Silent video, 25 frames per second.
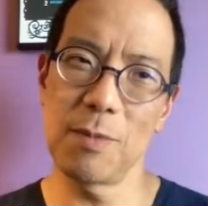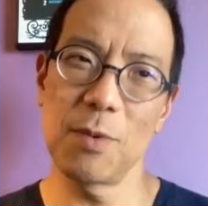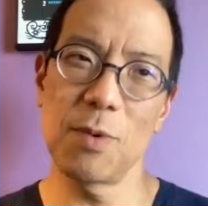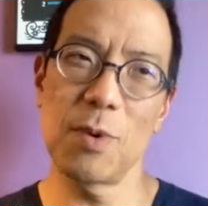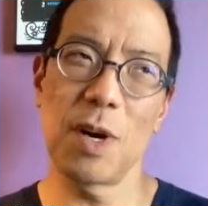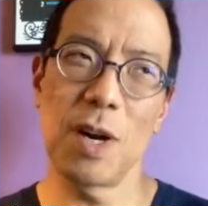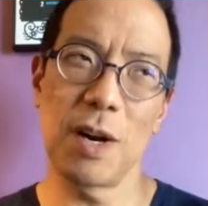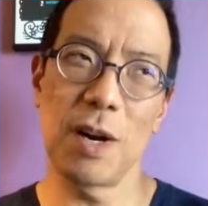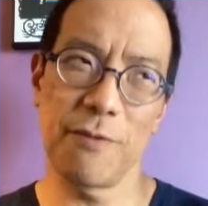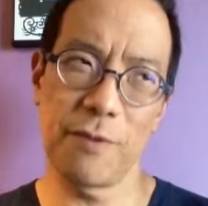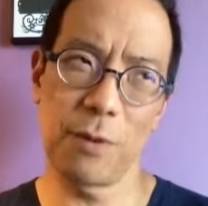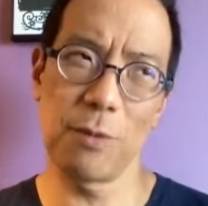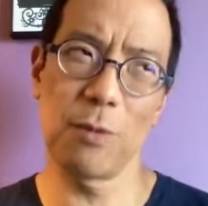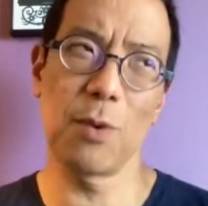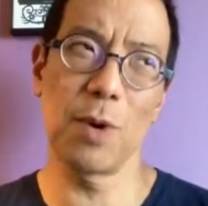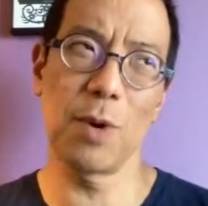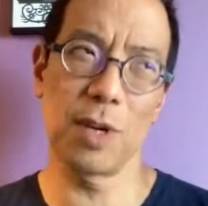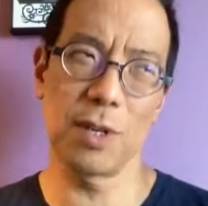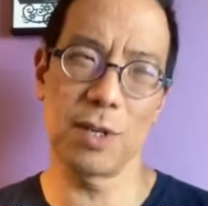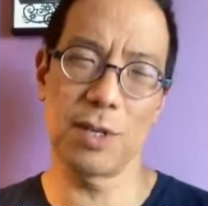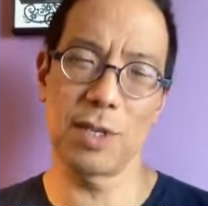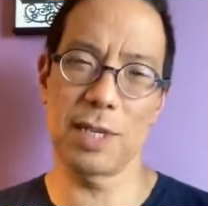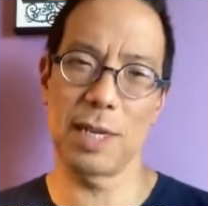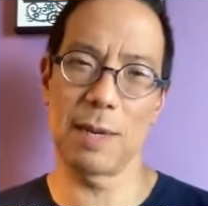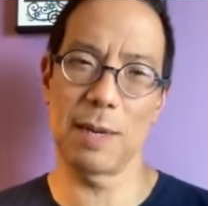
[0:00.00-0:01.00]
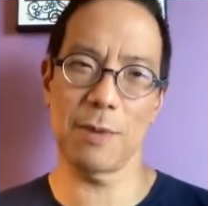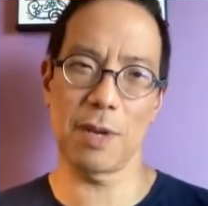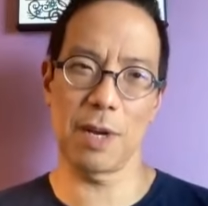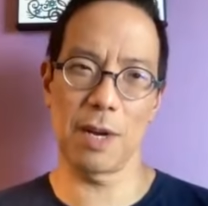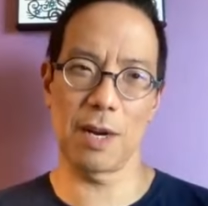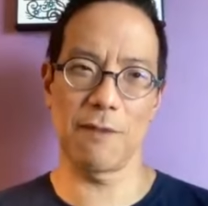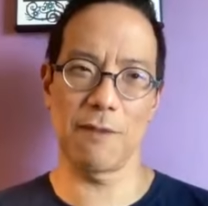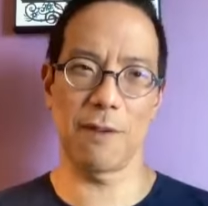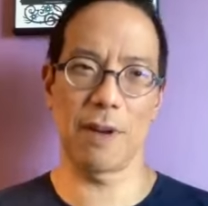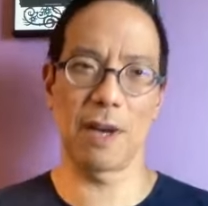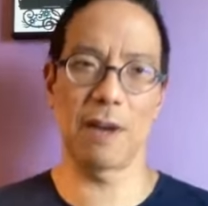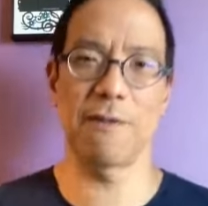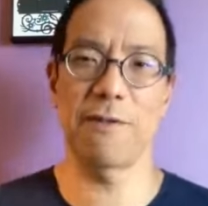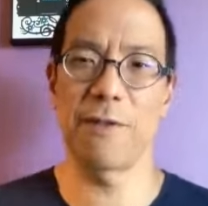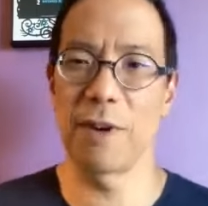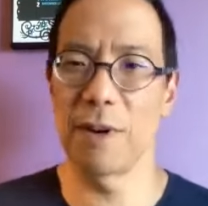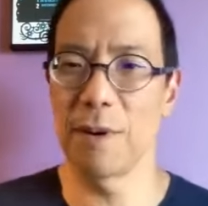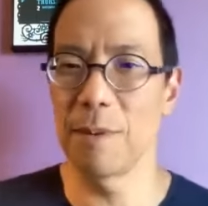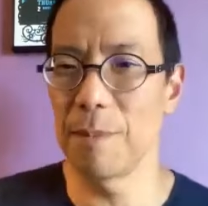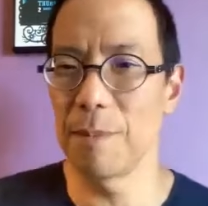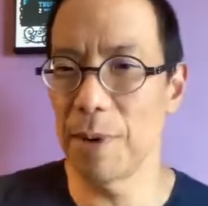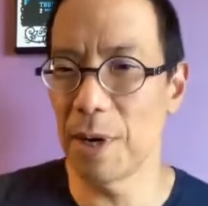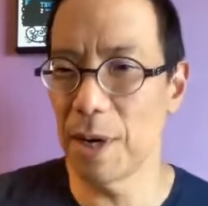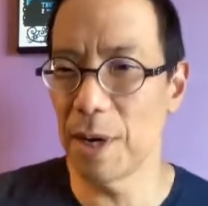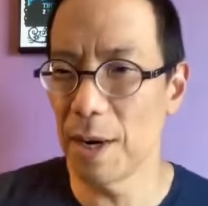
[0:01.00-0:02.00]
will often wear the same kind of
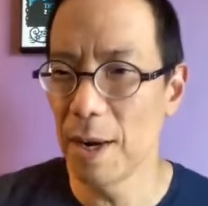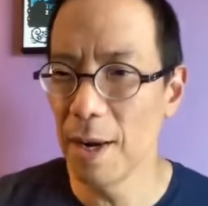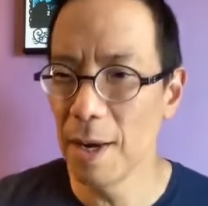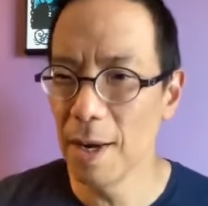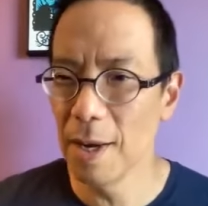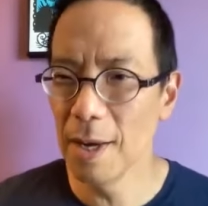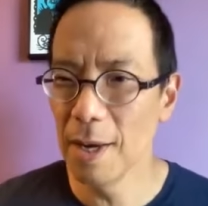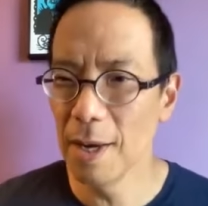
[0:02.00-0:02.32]
outfit, but